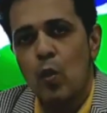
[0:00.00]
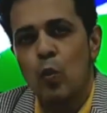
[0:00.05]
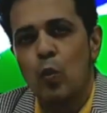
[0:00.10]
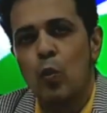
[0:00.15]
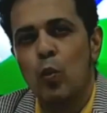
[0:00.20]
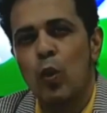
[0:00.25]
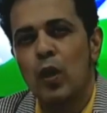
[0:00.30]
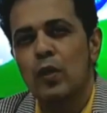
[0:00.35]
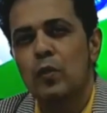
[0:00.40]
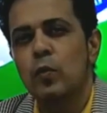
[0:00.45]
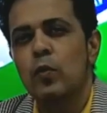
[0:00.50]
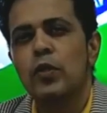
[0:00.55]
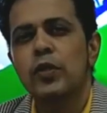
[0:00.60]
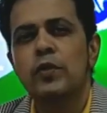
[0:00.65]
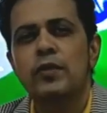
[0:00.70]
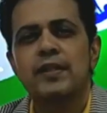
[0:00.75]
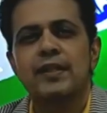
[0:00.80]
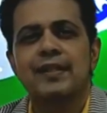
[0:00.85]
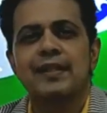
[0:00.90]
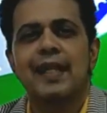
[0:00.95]
What would
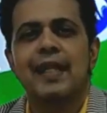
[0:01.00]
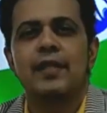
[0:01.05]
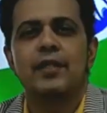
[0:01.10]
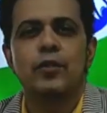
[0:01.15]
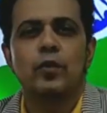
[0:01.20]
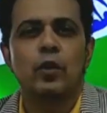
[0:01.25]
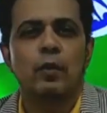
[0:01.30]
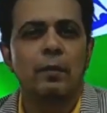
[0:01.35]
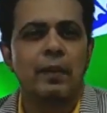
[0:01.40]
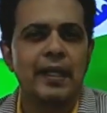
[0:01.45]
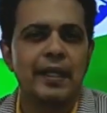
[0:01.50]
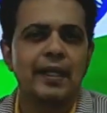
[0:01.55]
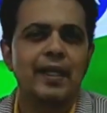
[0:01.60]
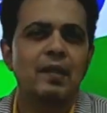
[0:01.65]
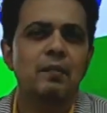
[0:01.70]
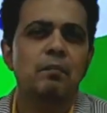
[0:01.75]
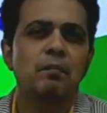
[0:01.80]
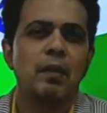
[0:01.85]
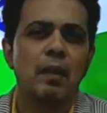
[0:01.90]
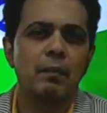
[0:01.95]
you say to
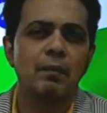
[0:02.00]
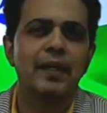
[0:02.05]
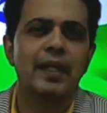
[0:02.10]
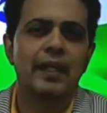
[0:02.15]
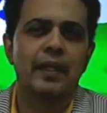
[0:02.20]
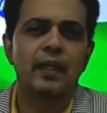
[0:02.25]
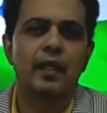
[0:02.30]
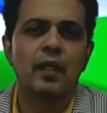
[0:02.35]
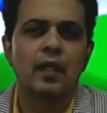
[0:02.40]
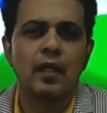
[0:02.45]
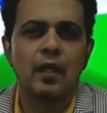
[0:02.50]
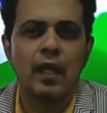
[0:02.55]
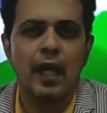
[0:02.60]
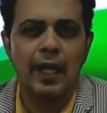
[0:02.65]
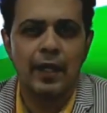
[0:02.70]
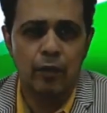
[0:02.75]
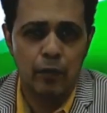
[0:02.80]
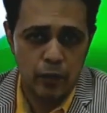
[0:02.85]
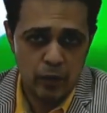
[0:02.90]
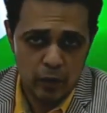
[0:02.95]
American public?
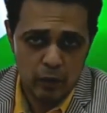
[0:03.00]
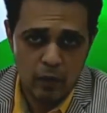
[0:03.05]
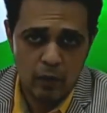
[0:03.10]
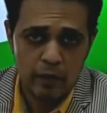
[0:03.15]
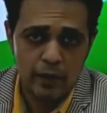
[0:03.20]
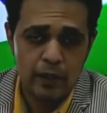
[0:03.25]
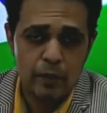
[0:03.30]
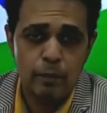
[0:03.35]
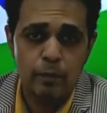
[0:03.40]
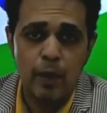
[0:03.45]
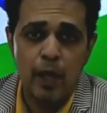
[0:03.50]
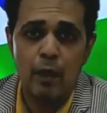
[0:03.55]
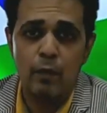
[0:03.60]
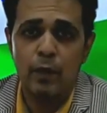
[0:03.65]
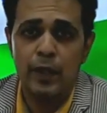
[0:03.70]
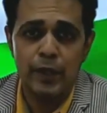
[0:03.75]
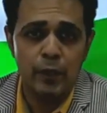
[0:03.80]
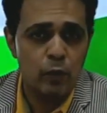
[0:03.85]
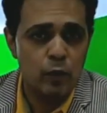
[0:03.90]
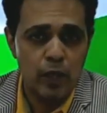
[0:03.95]
I know you're not in
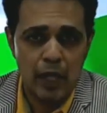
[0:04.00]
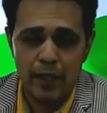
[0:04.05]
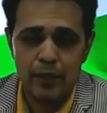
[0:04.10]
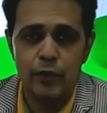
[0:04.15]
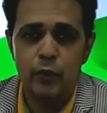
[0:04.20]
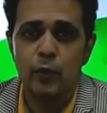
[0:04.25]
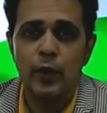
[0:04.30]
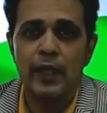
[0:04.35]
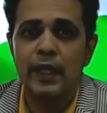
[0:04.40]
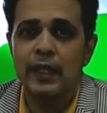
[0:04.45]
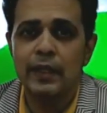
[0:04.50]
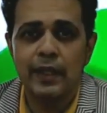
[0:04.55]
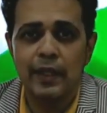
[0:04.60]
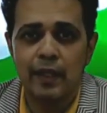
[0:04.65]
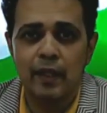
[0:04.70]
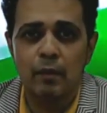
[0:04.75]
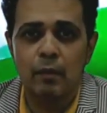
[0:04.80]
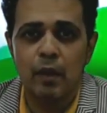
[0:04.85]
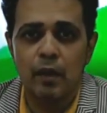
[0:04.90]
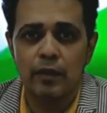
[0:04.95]
power, you can't do
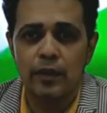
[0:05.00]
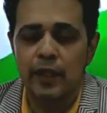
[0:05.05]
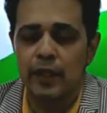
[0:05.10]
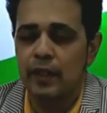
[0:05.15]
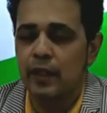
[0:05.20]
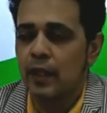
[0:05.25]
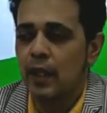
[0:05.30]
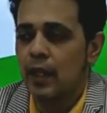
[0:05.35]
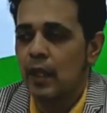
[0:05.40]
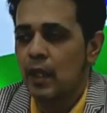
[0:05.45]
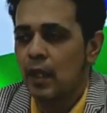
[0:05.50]
anything about it.